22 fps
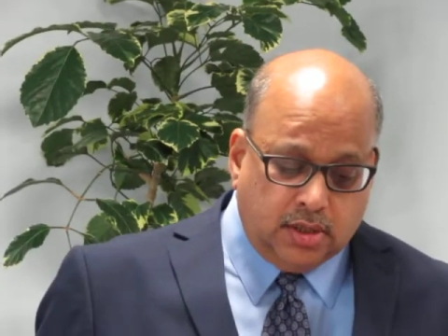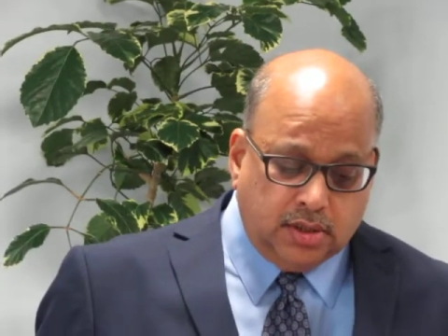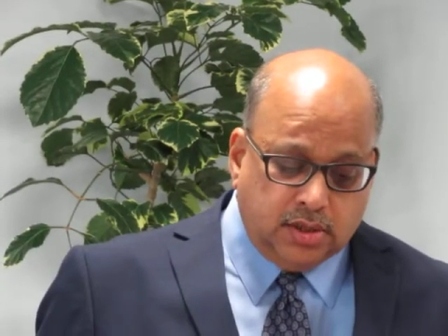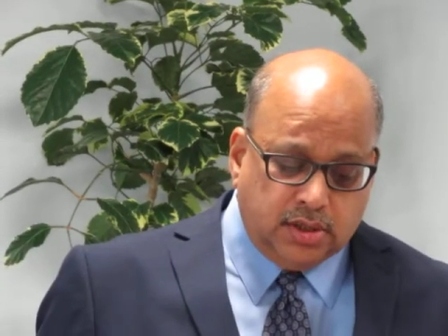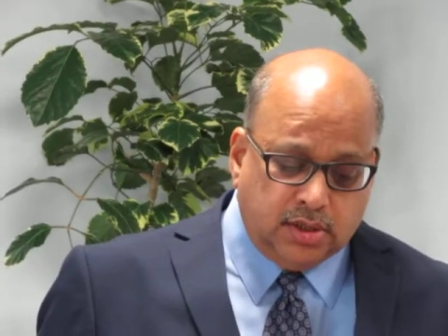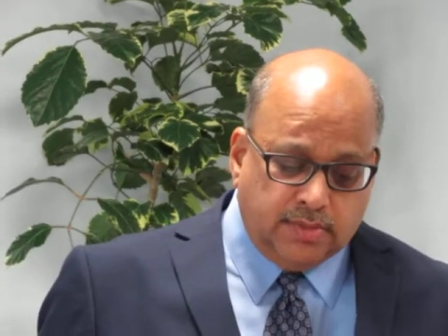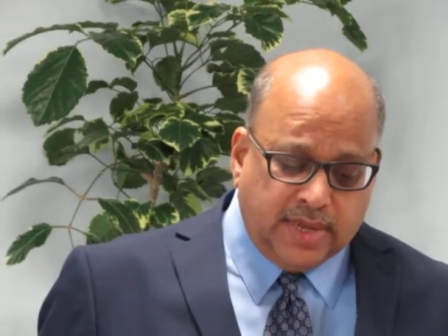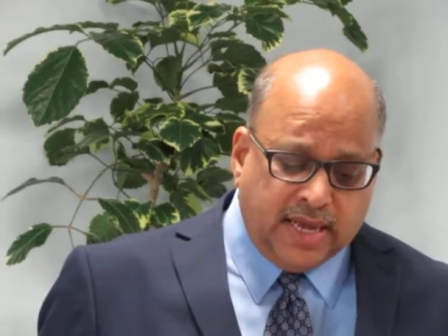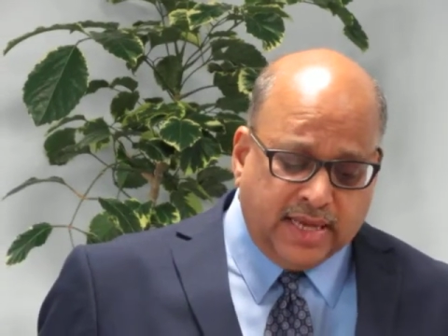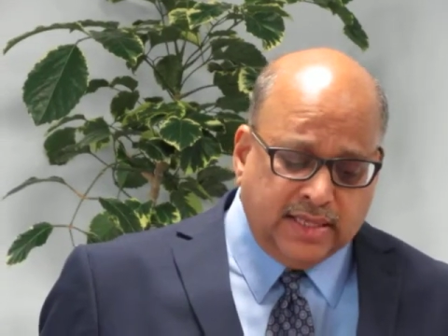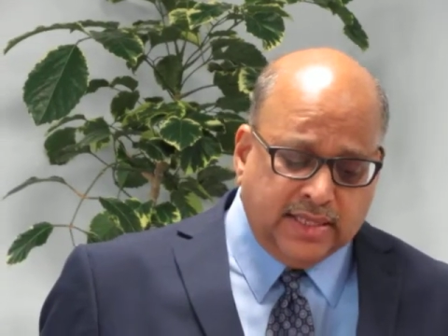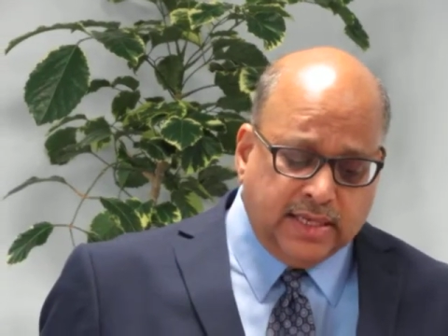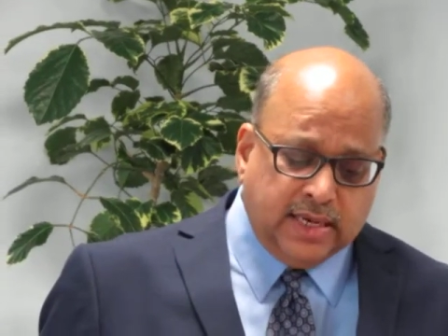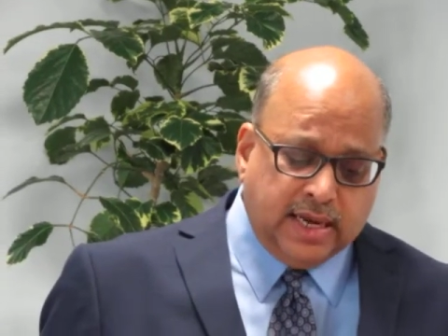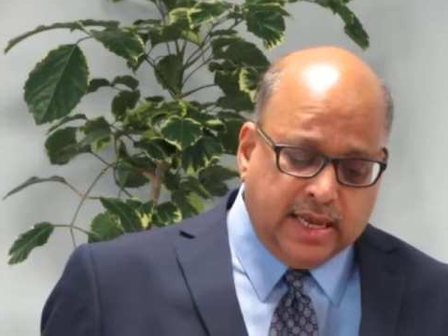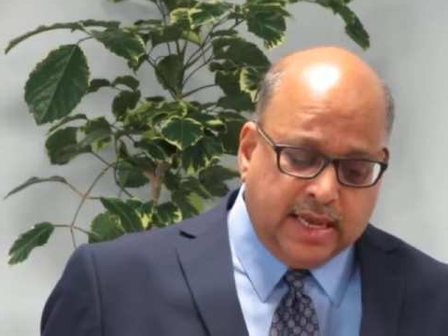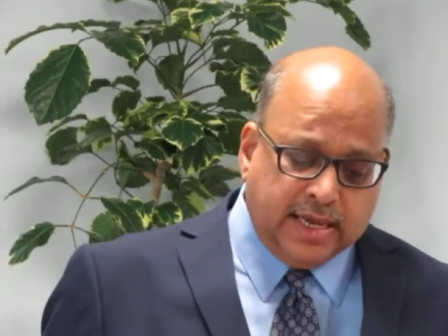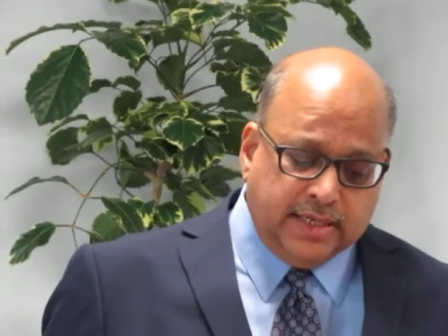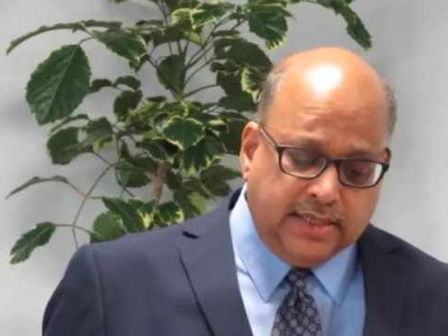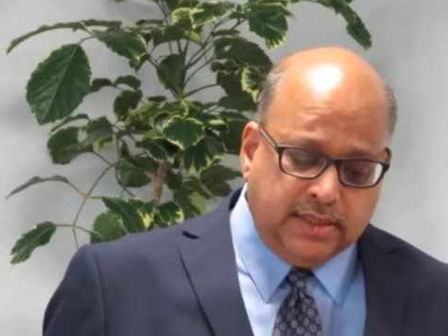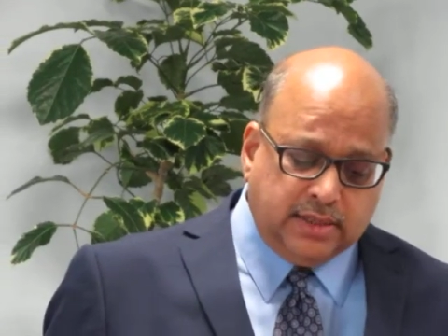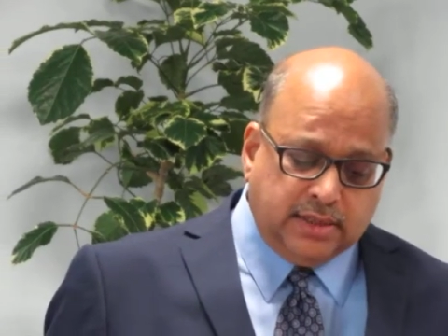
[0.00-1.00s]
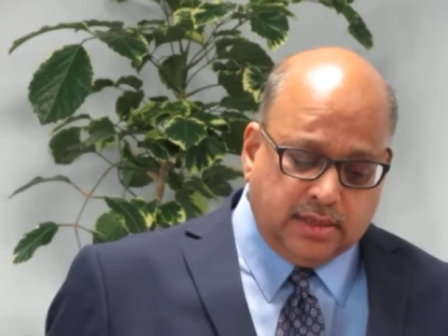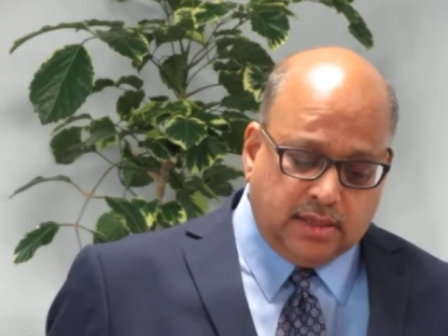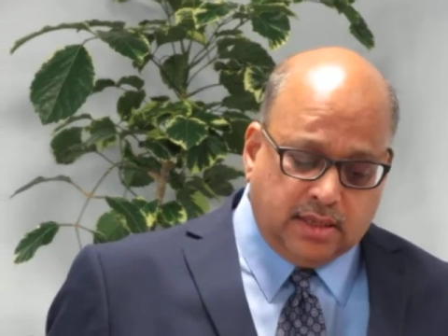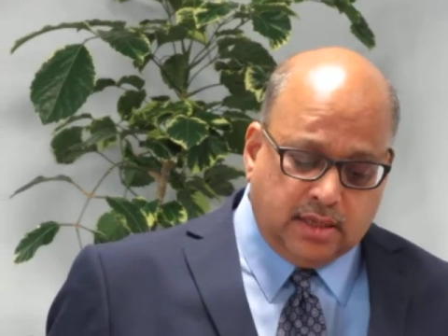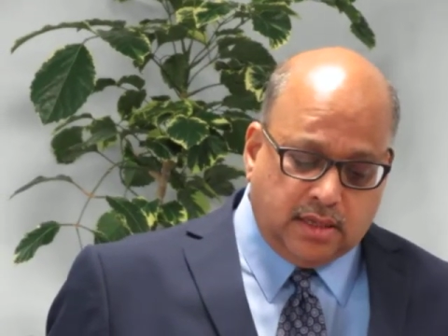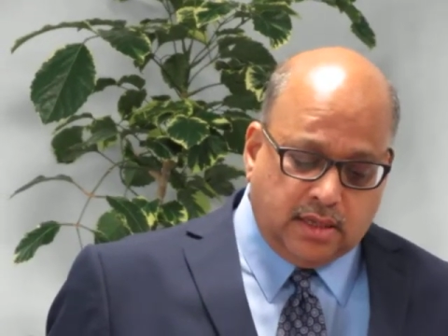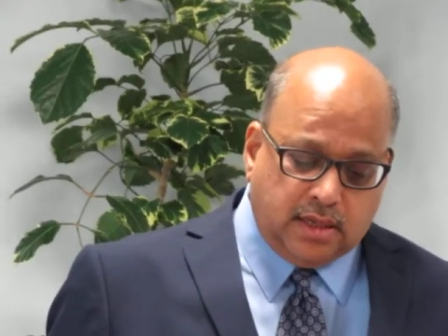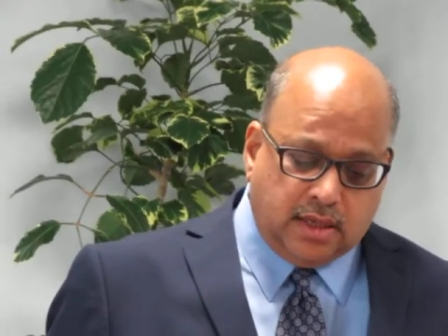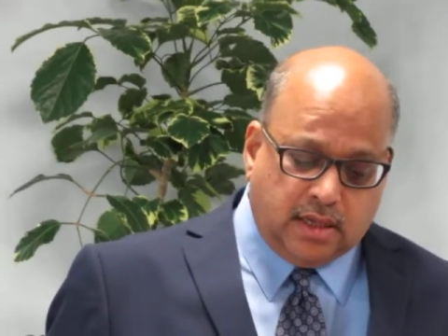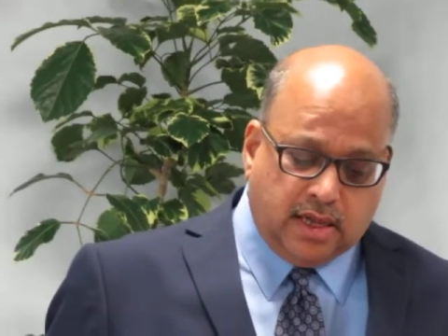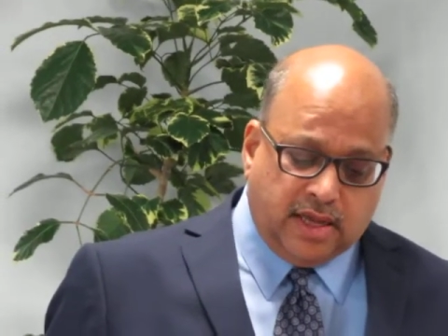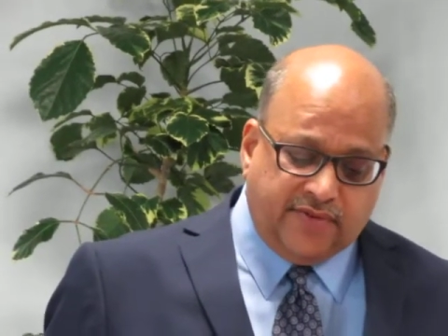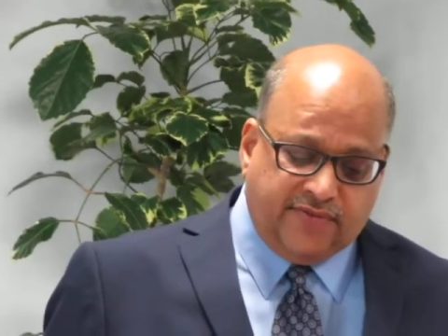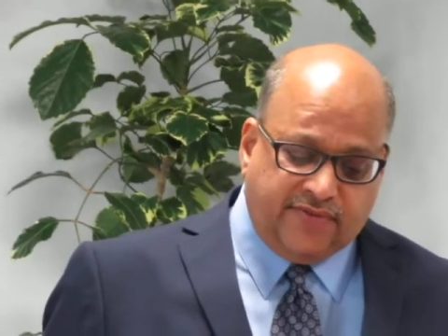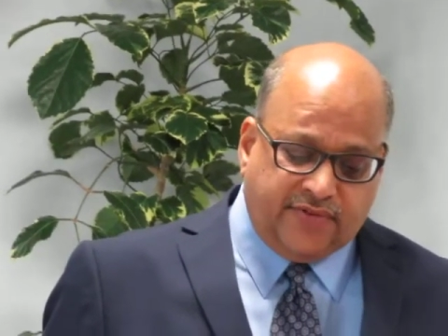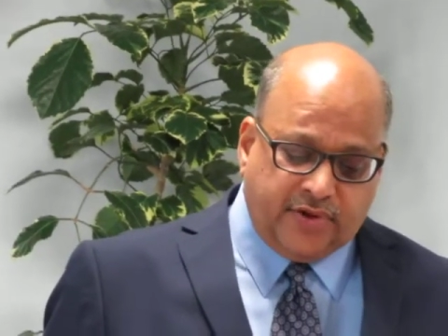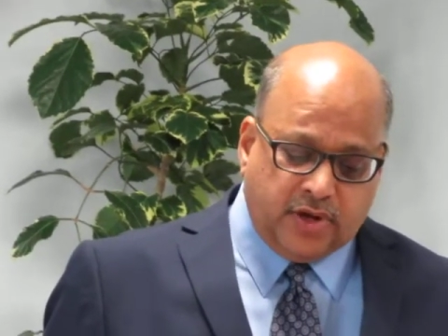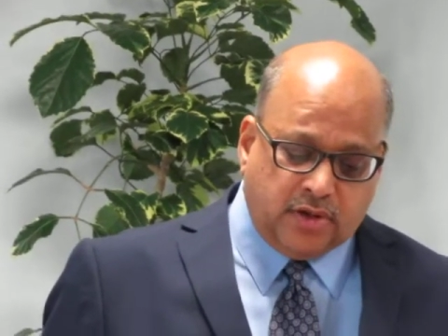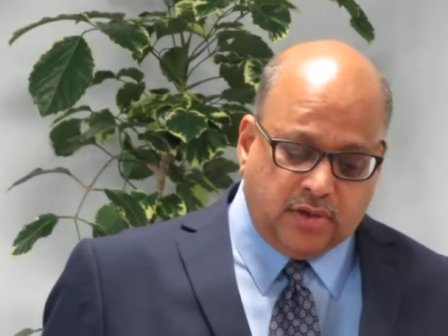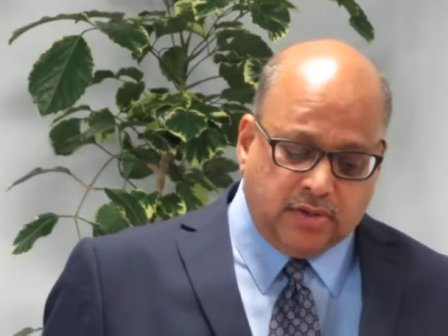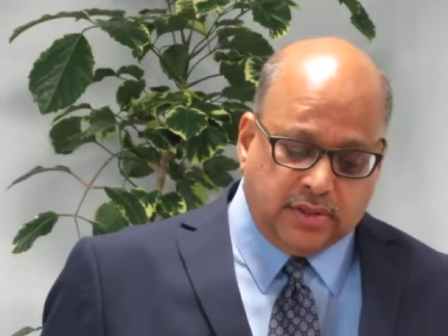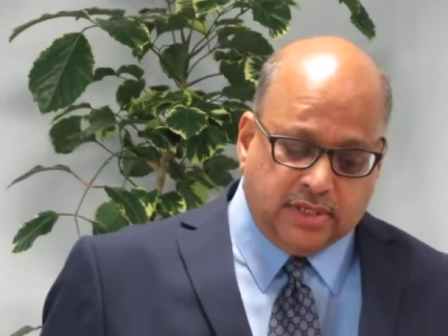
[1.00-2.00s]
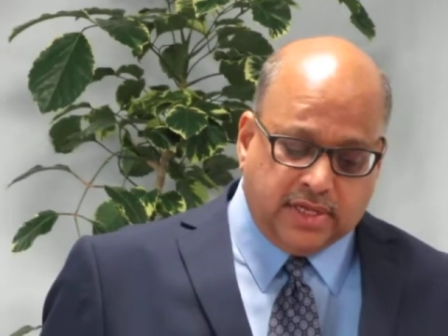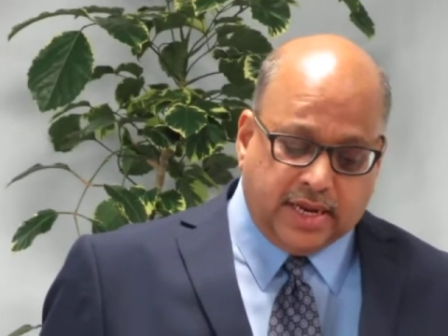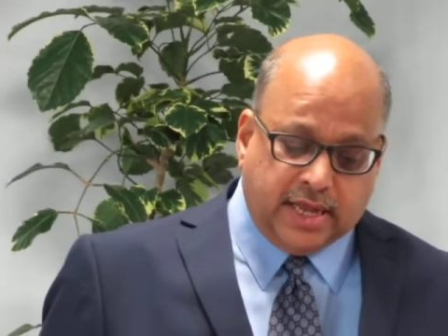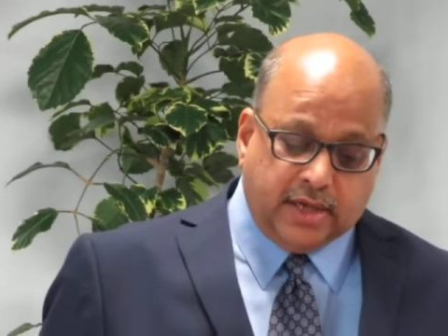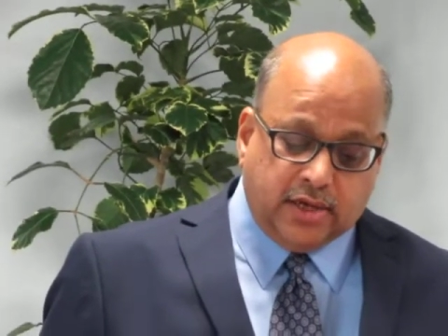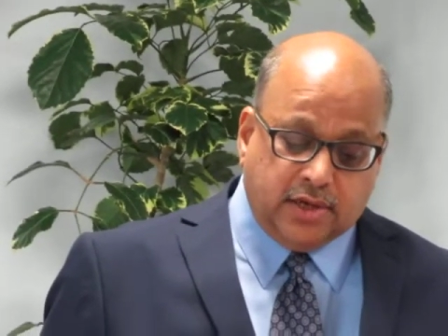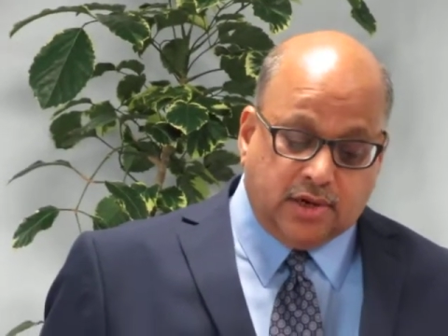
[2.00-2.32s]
To my delight, I found that I